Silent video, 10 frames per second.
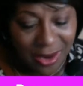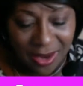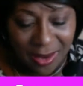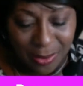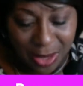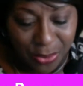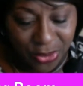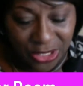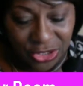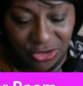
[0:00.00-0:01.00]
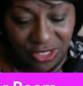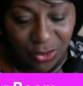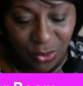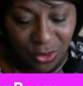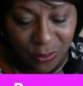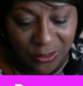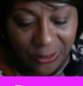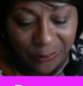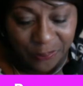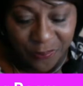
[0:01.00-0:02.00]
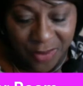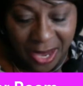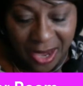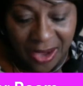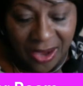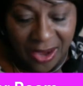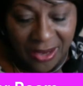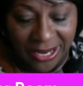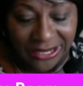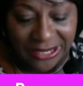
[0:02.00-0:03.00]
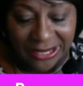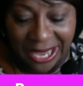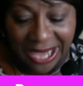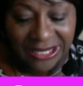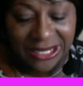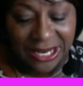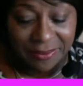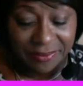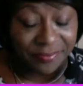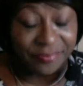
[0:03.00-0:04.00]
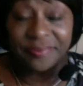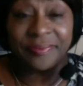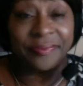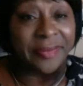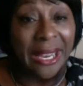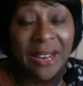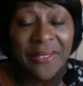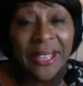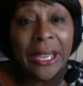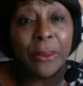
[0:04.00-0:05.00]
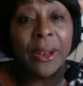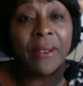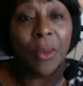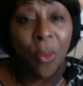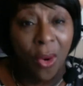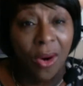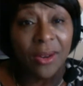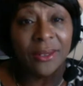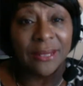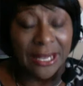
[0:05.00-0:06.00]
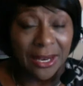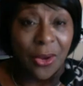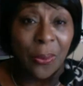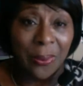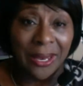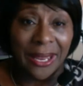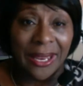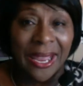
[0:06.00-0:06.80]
I'm pretty sure he will be. Like I said, the accident, they didn't think he would ever walk, let alone play.